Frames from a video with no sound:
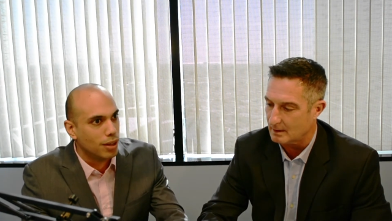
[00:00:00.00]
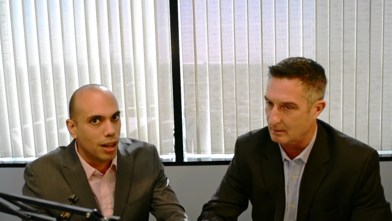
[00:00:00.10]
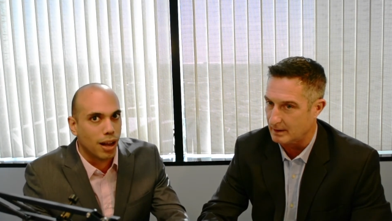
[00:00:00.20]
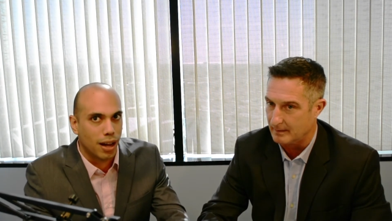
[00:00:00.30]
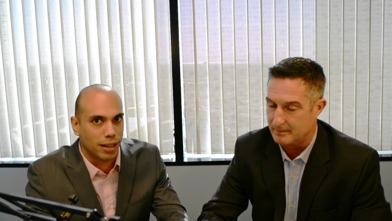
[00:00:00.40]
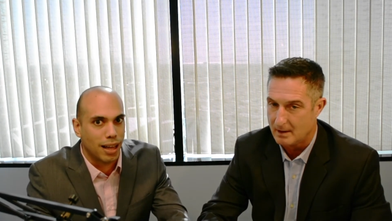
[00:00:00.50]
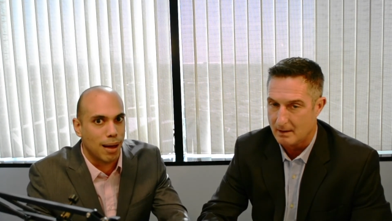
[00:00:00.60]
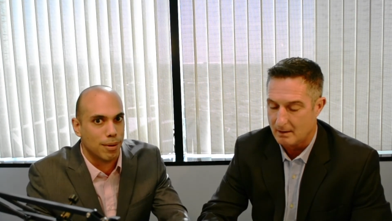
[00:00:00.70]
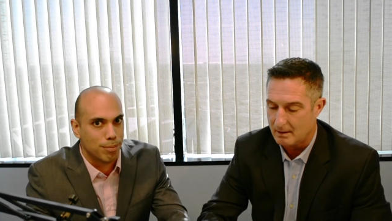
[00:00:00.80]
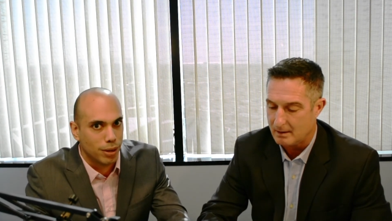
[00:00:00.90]
Speaker 1: Okay. Like to
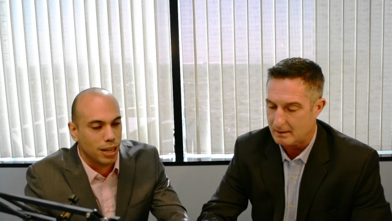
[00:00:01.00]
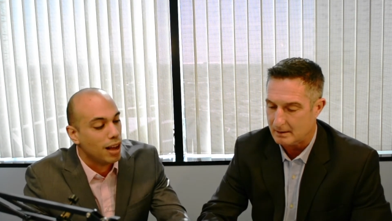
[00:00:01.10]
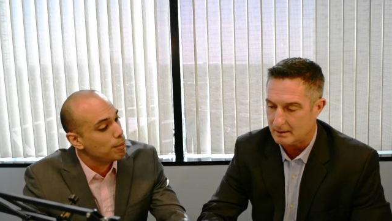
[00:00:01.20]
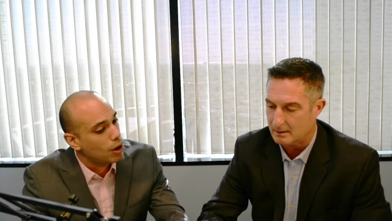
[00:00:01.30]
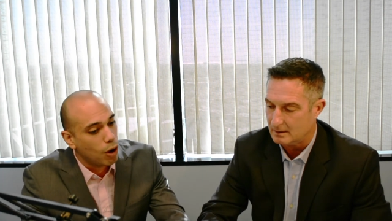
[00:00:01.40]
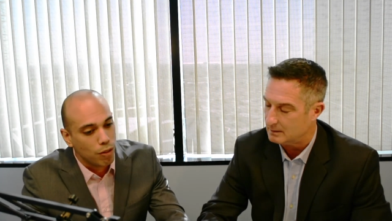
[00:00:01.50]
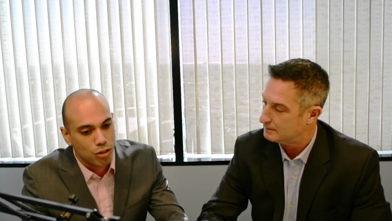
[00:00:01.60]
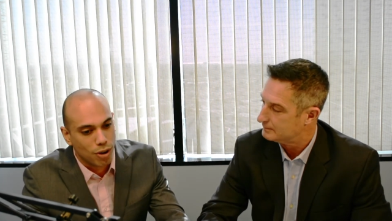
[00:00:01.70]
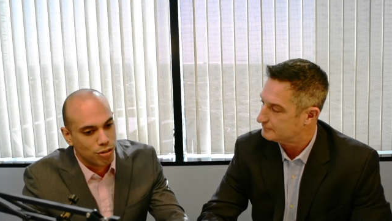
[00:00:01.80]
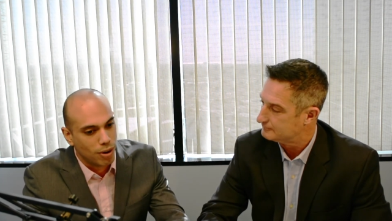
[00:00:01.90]
have it, but yeah, I mean, all
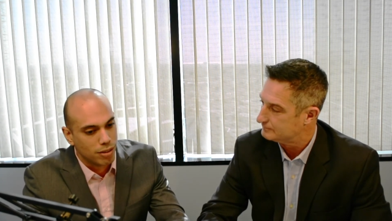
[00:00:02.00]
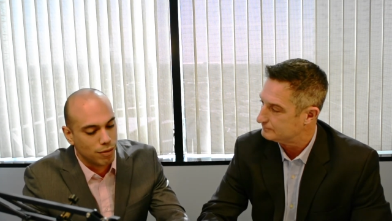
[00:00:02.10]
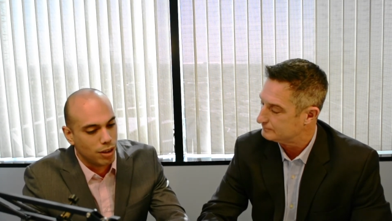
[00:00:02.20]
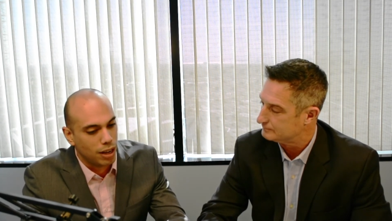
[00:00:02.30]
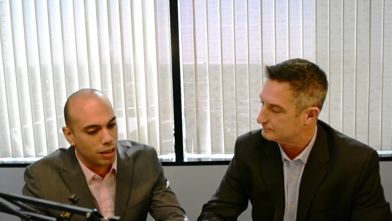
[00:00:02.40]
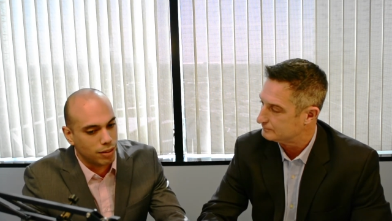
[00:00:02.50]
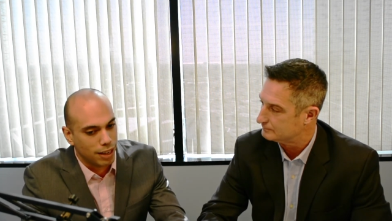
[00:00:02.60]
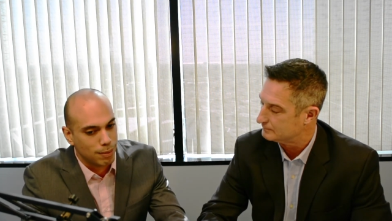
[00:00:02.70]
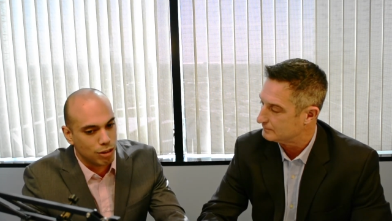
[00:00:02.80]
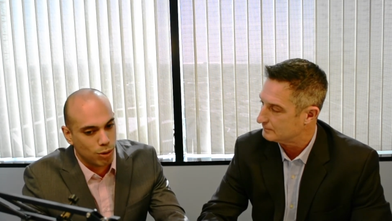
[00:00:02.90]
these restaurants, if you kind of
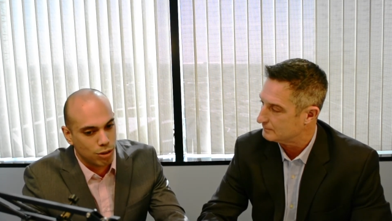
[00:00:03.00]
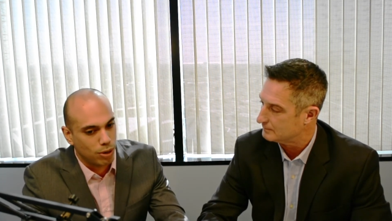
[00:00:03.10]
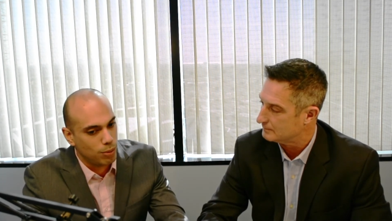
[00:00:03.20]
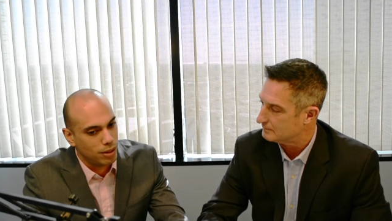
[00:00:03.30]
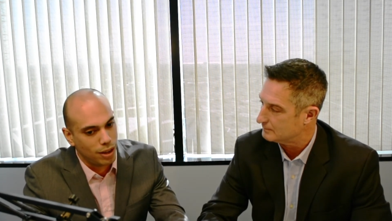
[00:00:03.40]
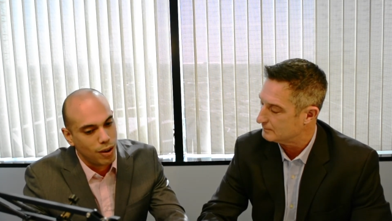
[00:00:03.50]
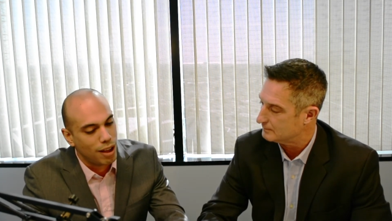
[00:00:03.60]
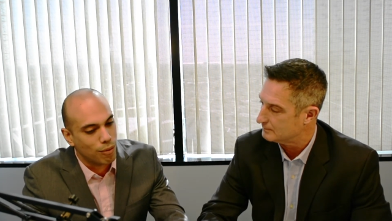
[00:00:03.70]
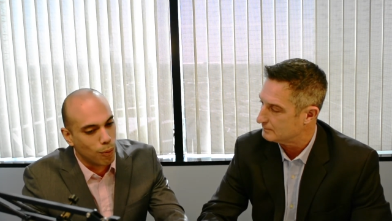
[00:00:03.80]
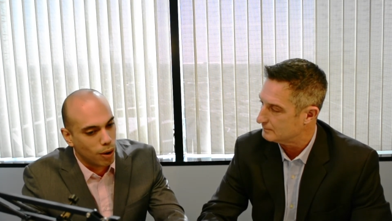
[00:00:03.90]
think about 2021, they all
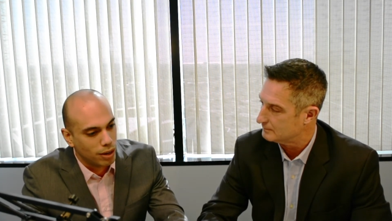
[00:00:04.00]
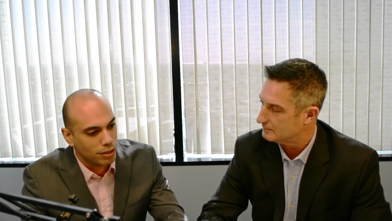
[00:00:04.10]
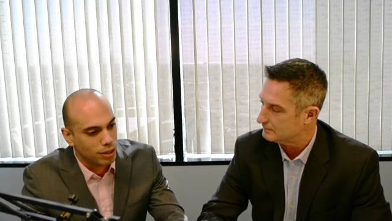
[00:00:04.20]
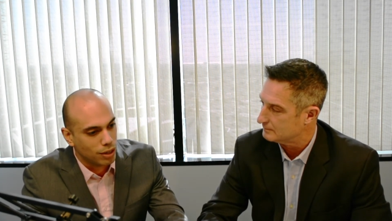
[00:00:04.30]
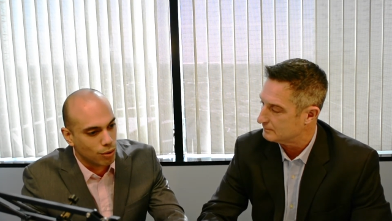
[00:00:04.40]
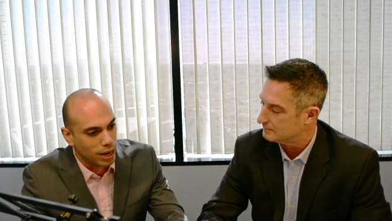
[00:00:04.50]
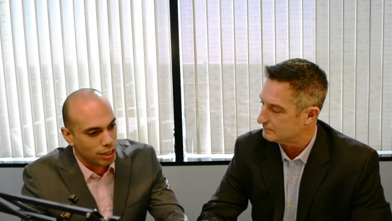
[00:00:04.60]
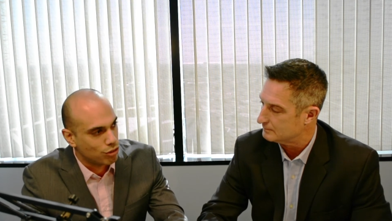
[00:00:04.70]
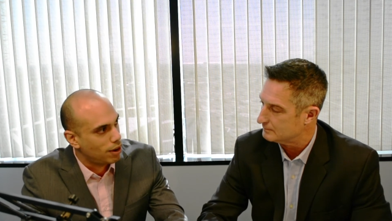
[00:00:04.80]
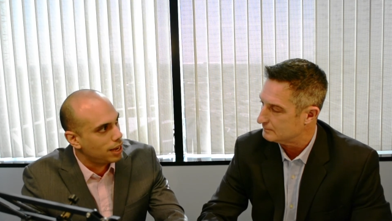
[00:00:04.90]
have one
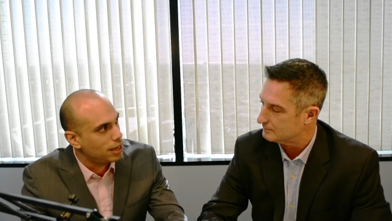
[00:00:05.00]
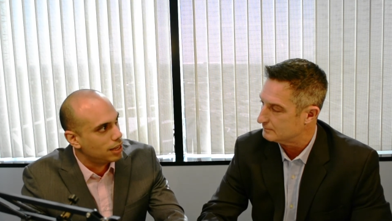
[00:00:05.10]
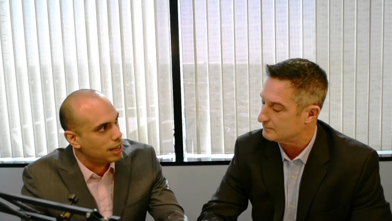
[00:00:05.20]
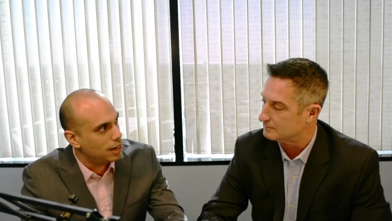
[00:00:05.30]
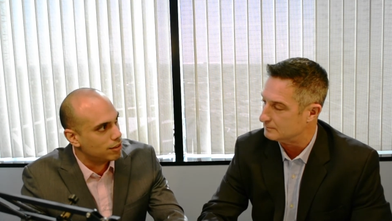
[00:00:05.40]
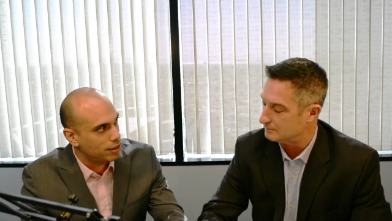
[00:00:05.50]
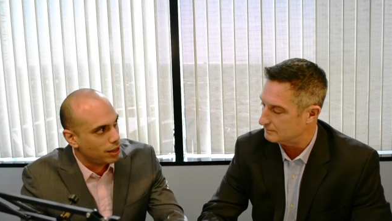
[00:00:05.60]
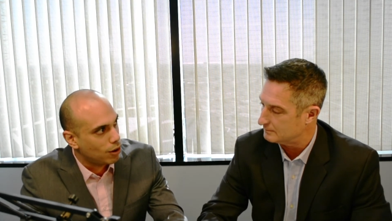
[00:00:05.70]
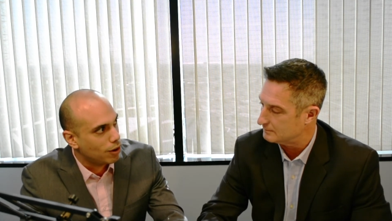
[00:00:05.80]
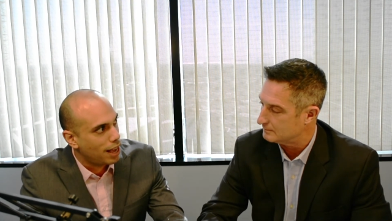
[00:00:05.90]
great trait, and that's mm.
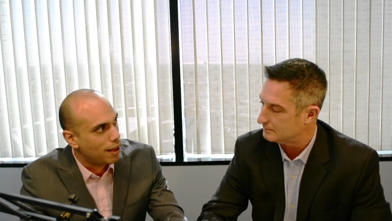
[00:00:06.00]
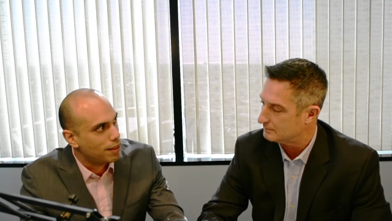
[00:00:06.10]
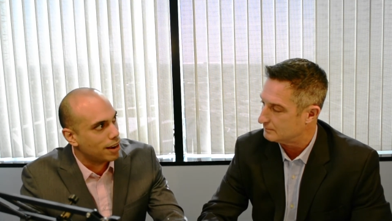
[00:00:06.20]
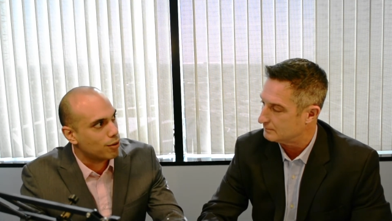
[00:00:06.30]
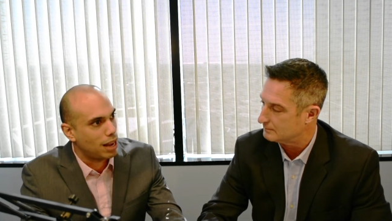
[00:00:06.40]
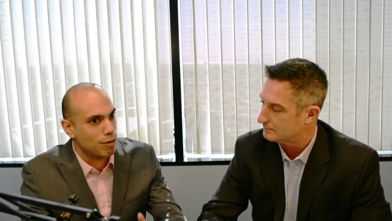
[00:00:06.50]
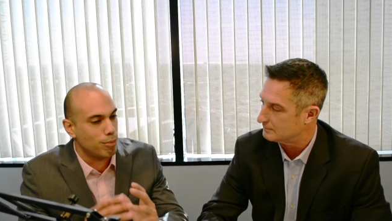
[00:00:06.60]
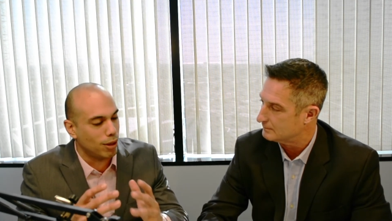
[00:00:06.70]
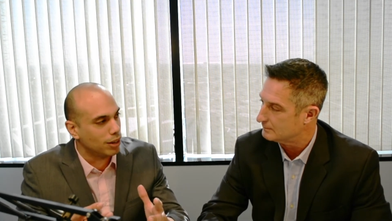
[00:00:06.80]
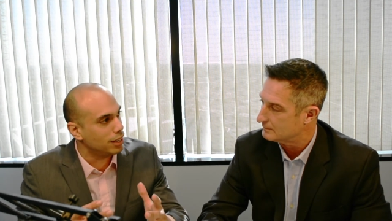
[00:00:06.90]
they all have that
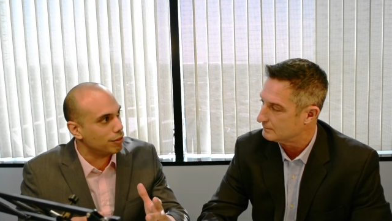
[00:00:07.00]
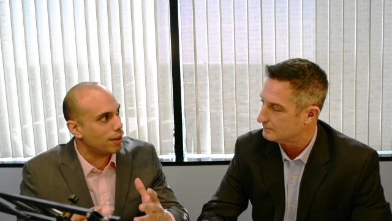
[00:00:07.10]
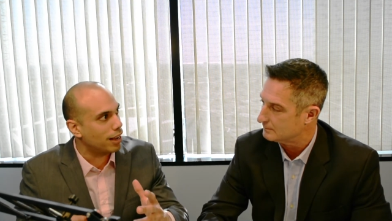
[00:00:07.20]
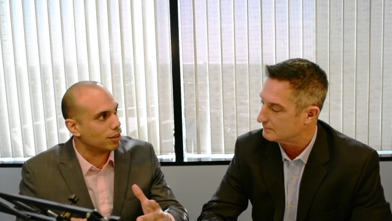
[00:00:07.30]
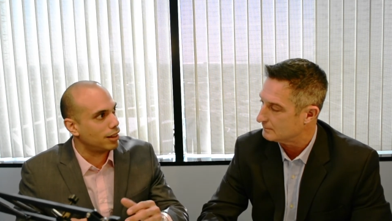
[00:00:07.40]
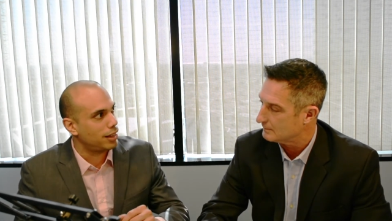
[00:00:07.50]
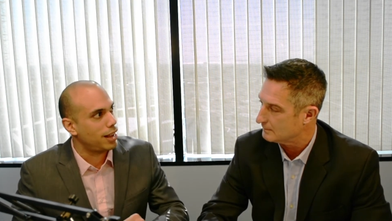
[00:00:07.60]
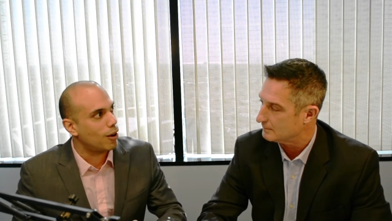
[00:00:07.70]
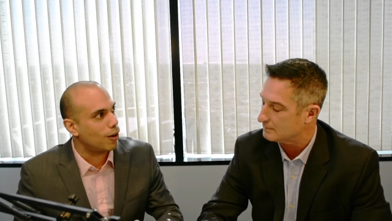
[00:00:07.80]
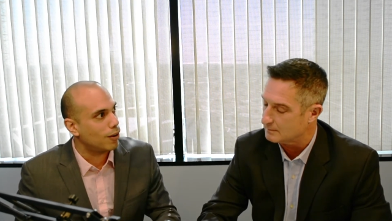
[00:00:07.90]
craveability factor that
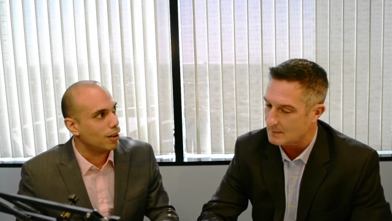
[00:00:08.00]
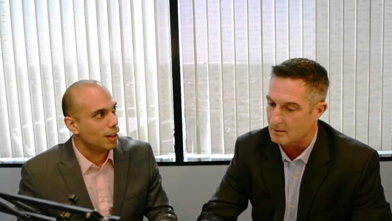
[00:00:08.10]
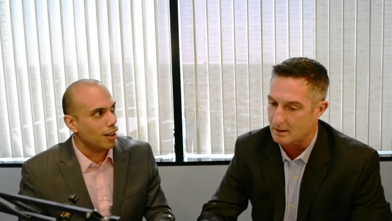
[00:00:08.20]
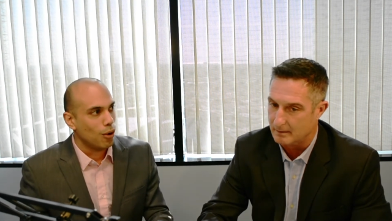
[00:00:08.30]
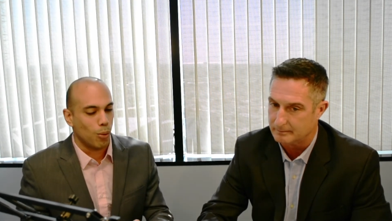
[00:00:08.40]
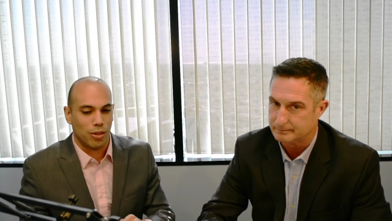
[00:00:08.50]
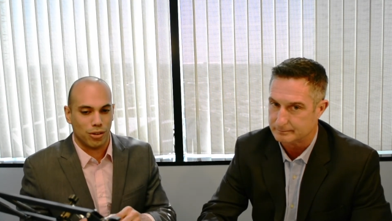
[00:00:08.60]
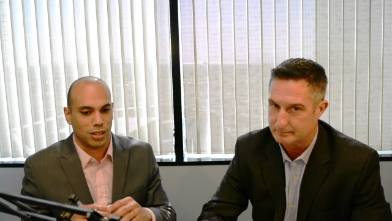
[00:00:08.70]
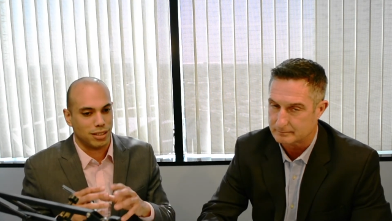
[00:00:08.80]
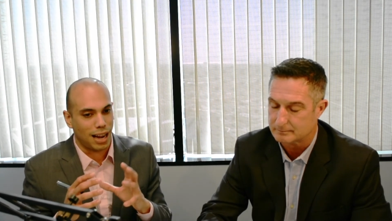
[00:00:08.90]
they all, okay. whether
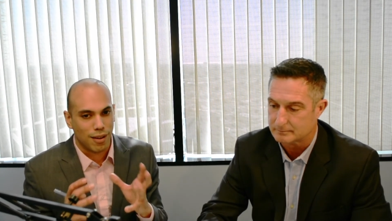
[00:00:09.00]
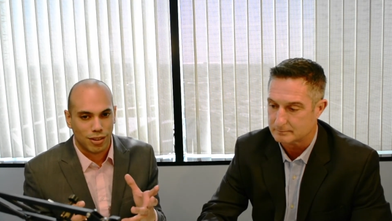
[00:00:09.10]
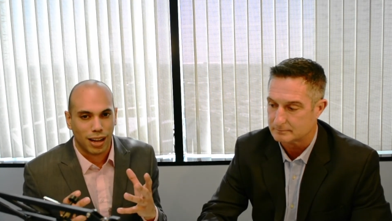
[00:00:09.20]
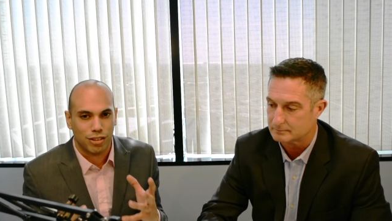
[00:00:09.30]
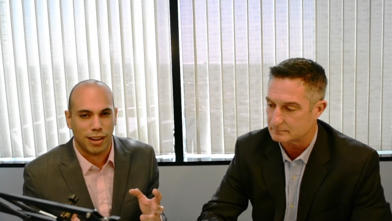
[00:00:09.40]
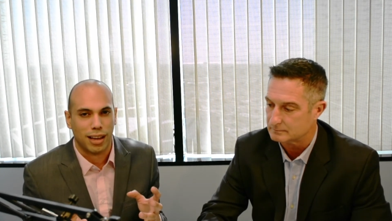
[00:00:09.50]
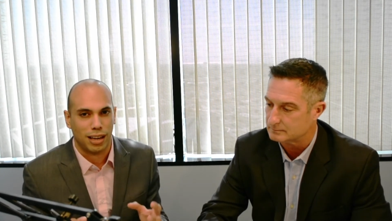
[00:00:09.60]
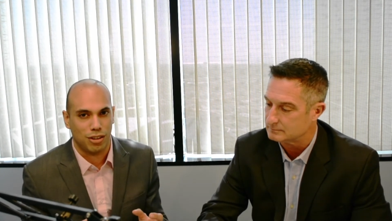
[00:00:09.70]
it's a Dave's Hot Chicken and